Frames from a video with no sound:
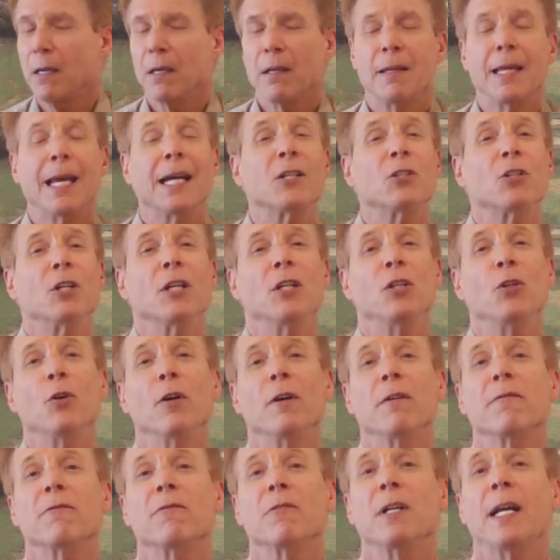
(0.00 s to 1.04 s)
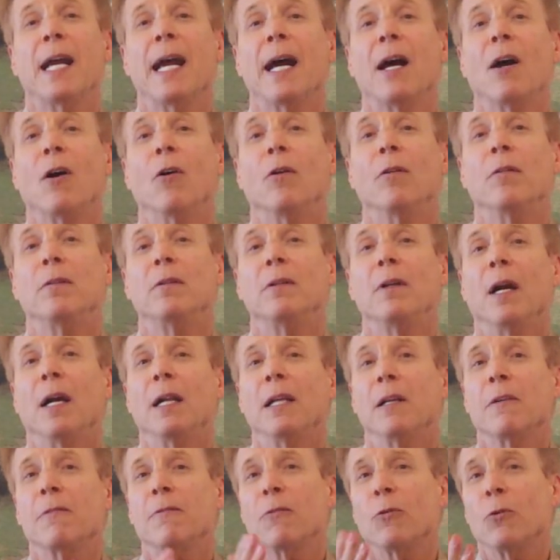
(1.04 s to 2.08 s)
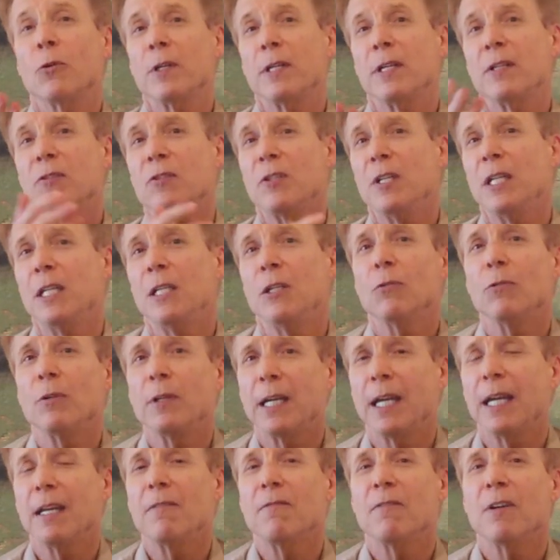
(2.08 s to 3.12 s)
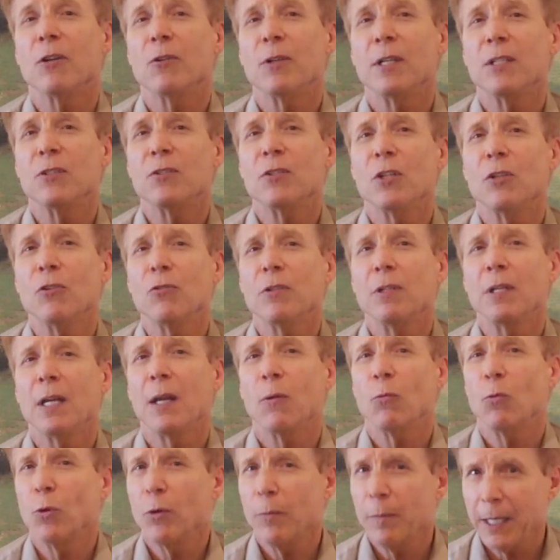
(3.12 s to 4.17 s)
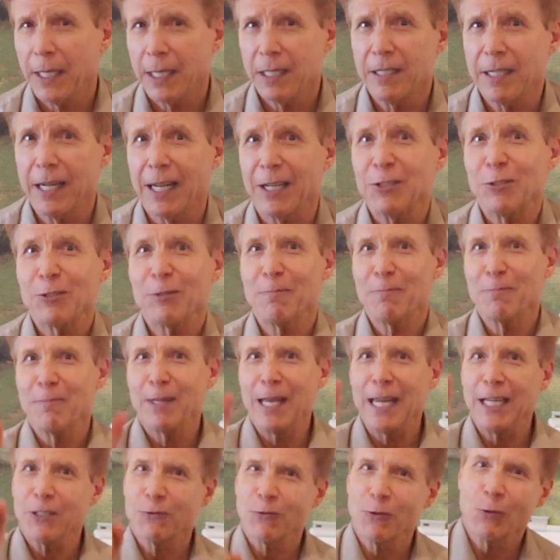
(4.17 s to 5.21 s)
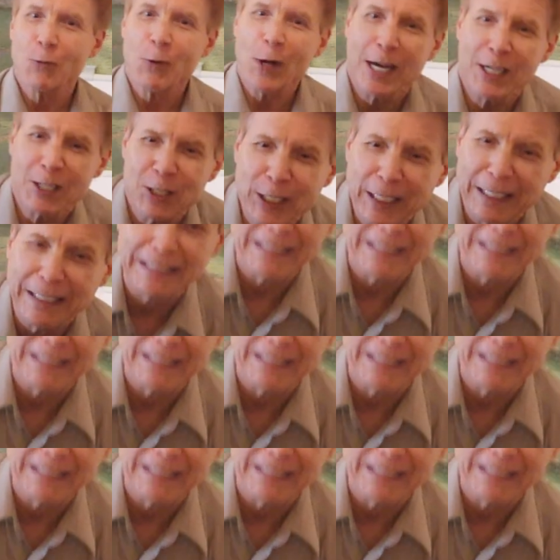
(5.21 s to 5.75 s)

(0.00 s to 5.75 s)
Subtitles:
That should do it for now. I look forward to seeing you again very soon, and we'll be in touch. Thanks for watching.